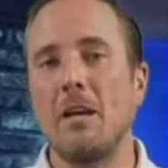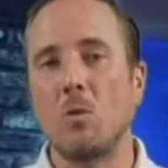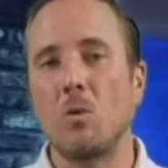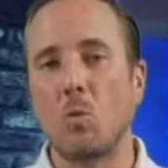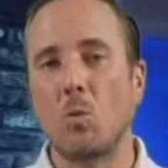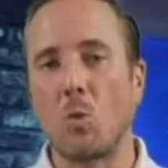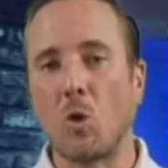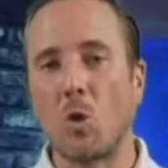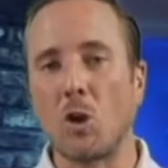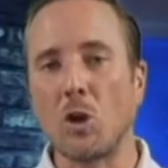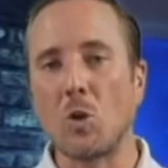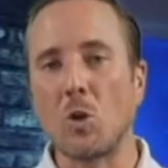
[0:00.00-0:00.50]

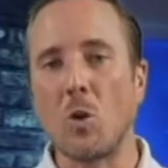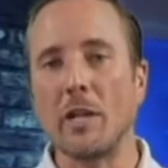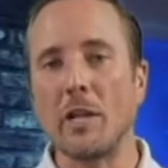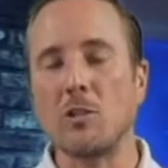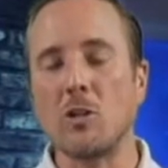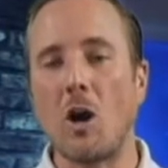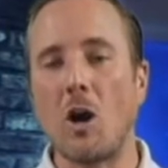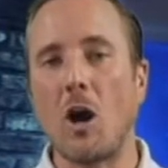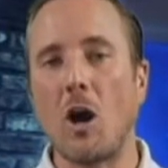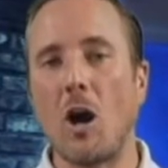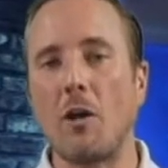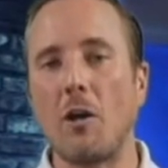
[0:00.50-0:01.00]
We're going
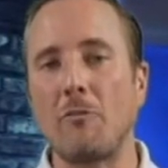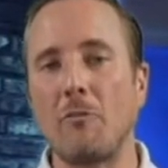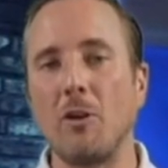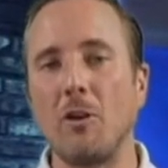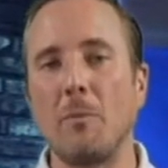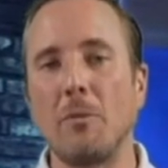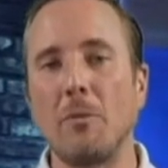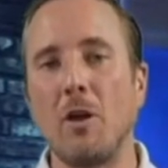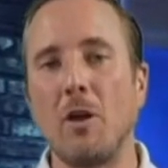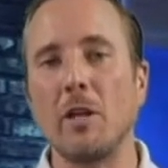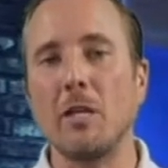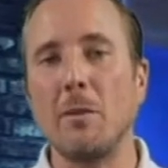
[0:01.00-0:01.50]
to offer a
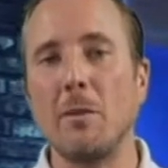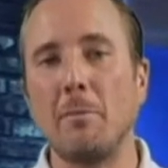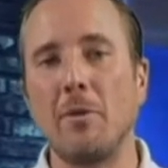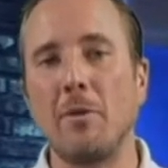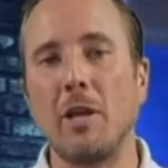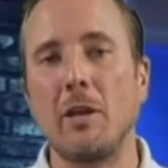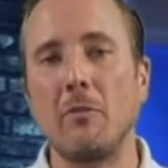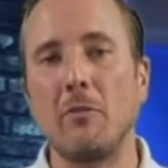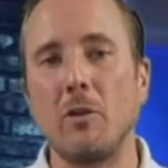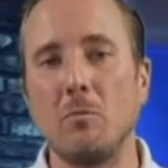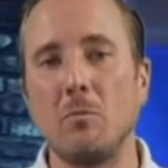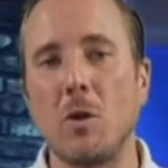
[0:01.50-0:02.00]

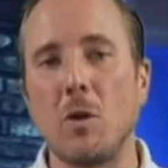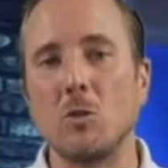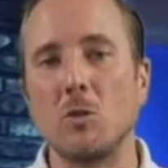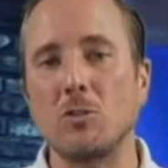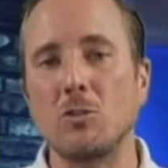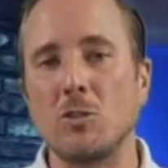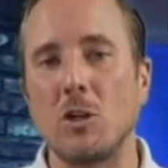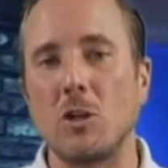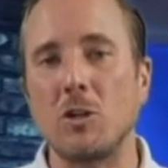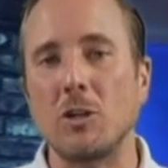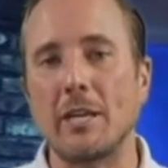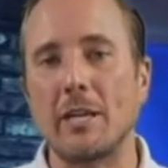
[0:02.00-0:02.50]
plug-and-play Remote
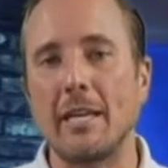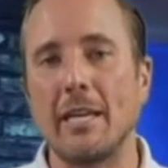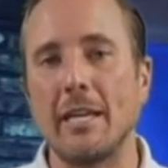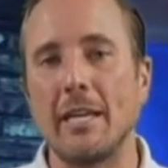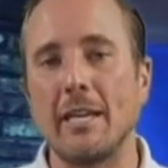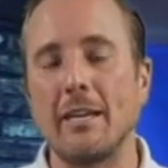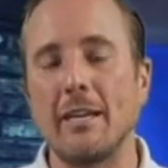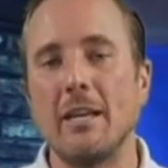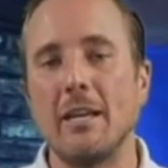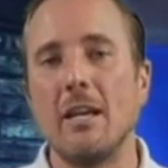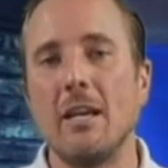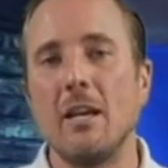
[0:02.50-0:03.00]
Start
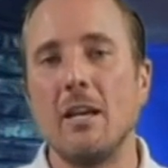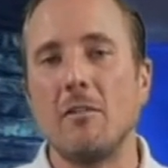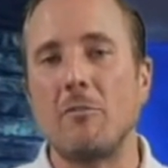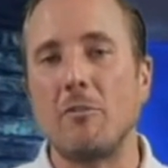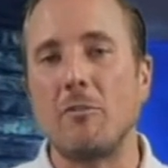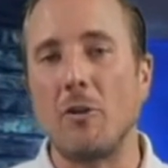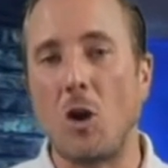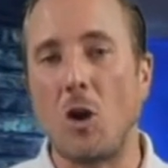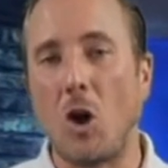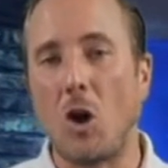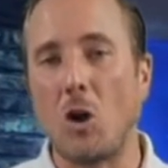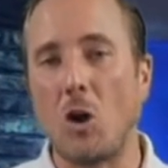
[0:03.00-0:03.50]
kit
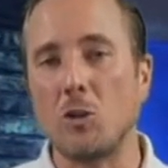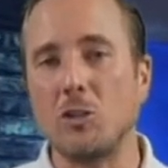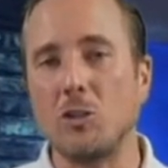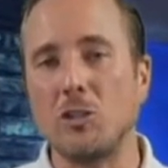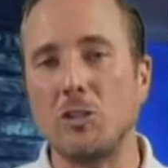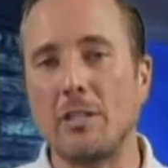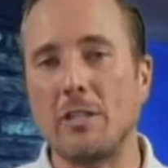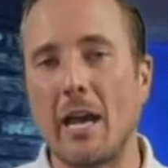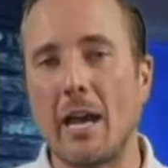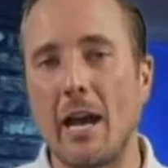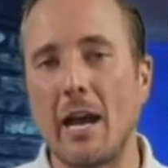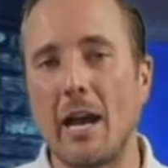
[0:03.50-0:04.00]
for all your
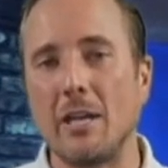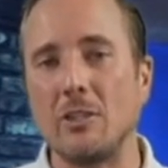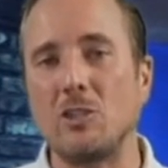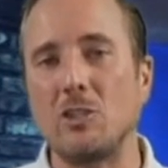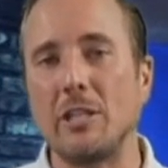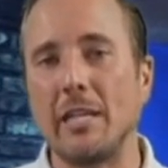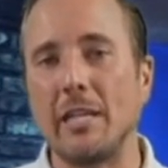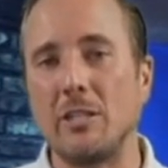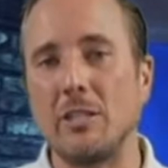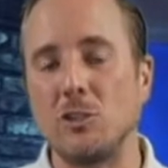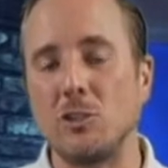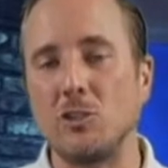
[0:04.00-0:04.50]
Dodge
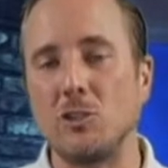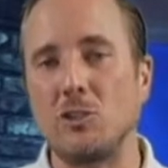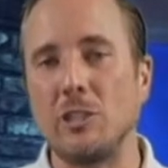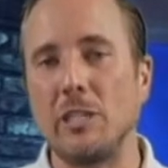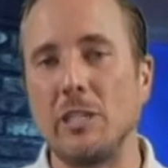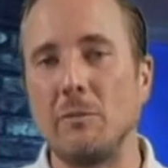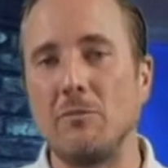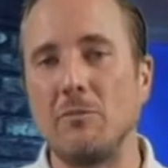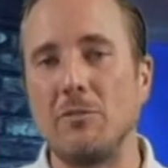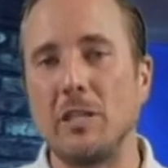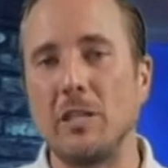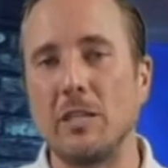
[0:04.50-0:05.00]
and your
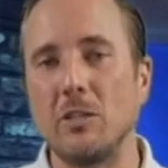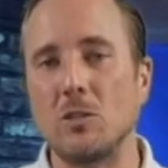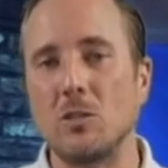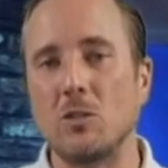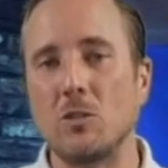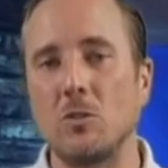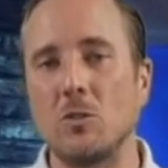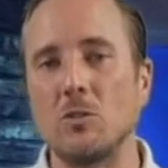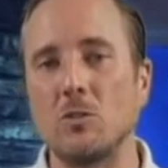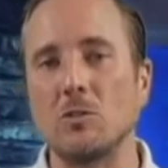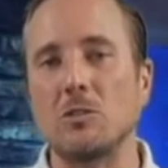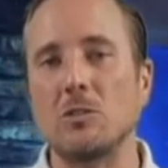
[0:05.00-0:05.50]
Jeep
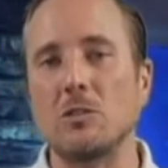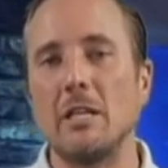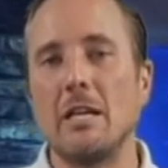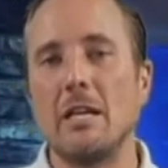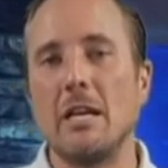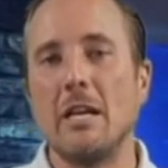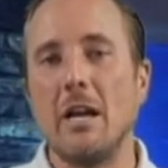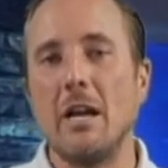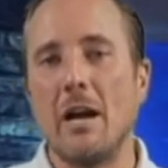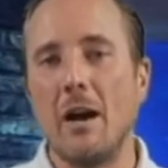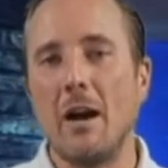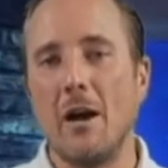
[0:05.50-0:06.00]
vehicles.
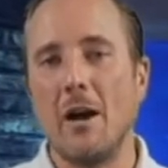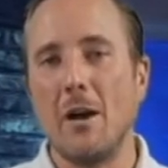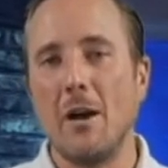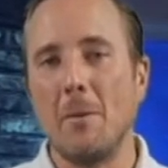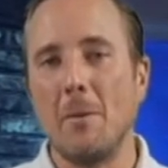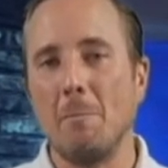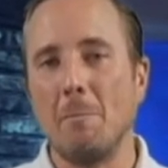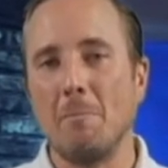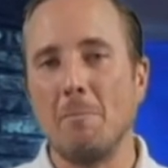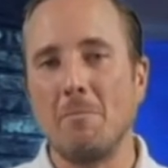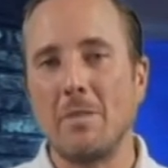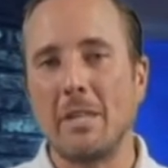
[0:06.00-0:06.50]

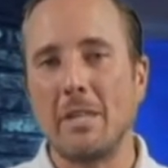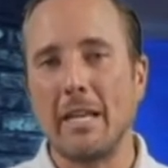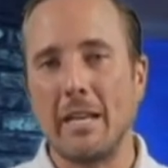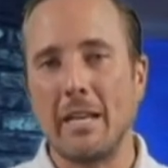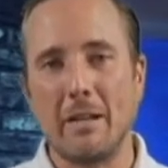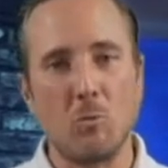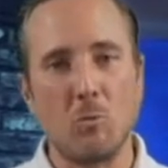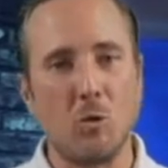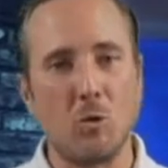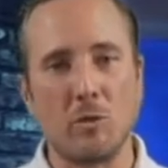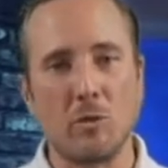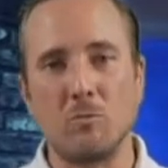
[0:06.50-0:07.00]

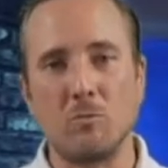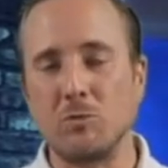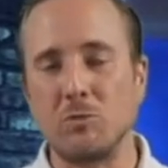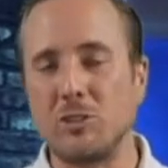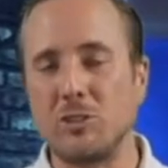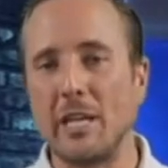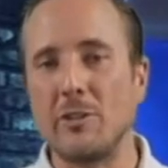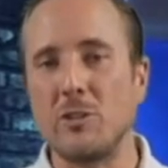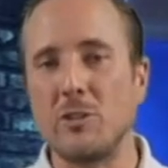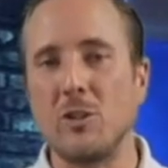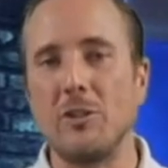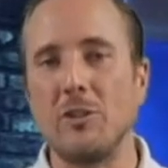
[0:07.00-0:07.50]
We'll
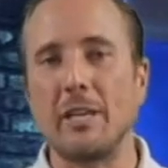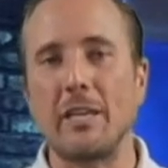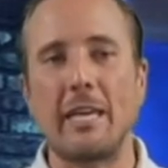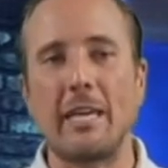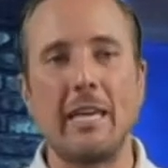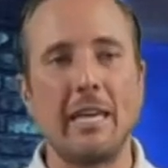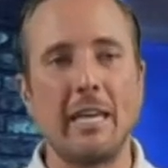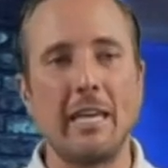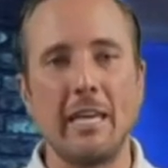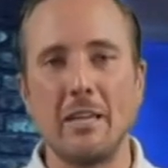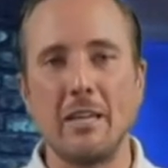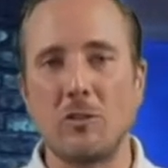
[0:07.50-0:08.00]
send you the
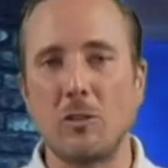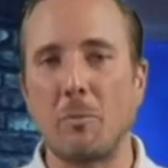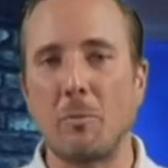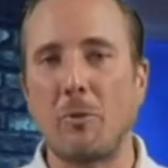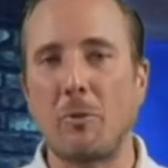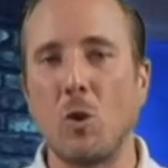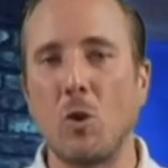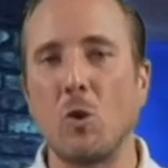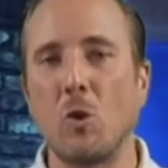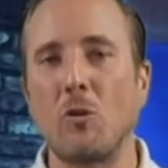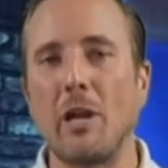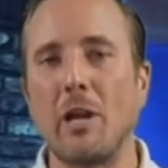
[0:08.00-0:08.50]
key, the
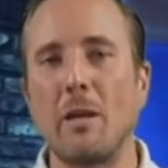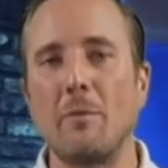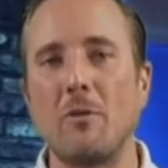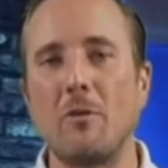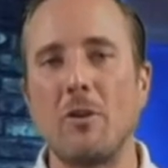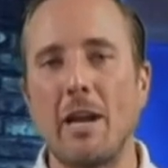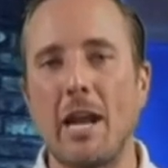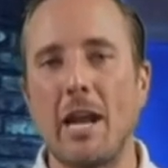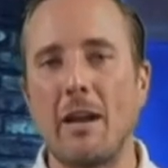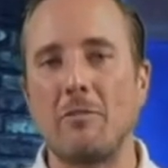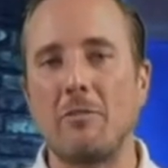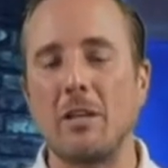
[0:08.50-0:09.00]

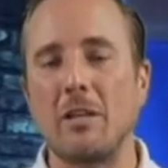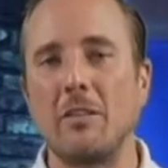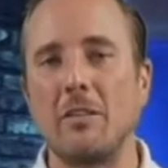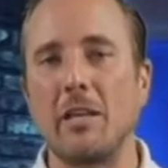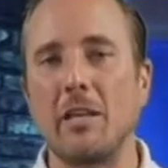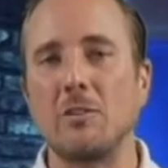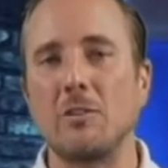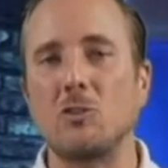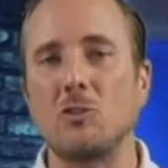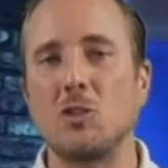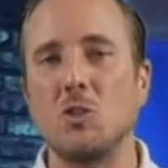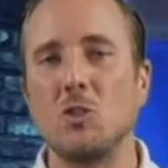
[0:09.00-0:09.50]
programmer,
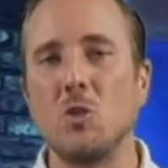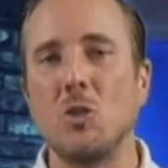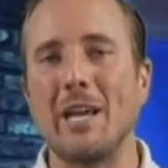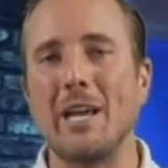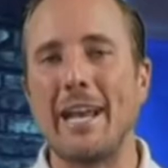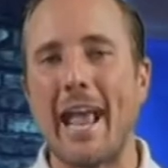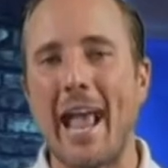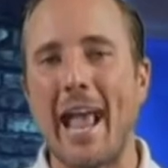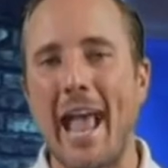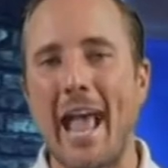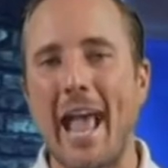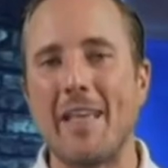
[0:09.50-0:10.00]
everything, so you
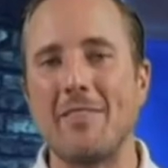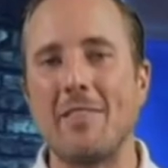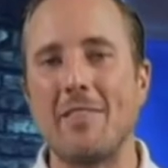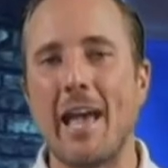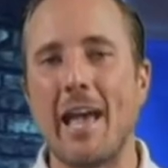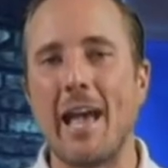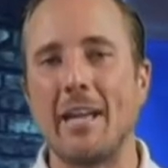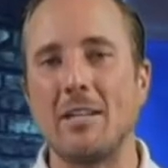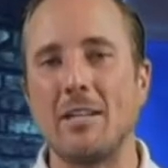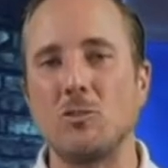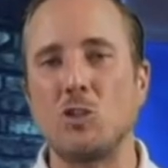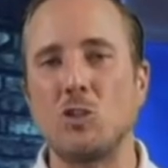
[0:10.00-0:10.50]
can add
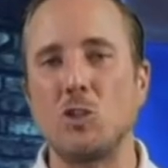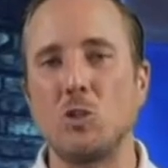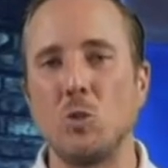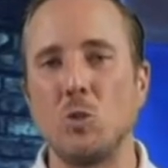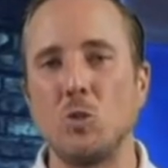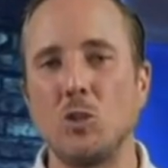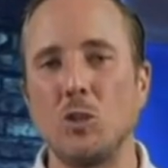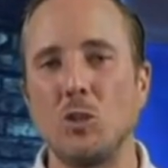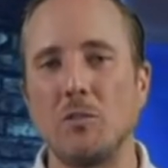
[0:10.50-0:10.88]
that to your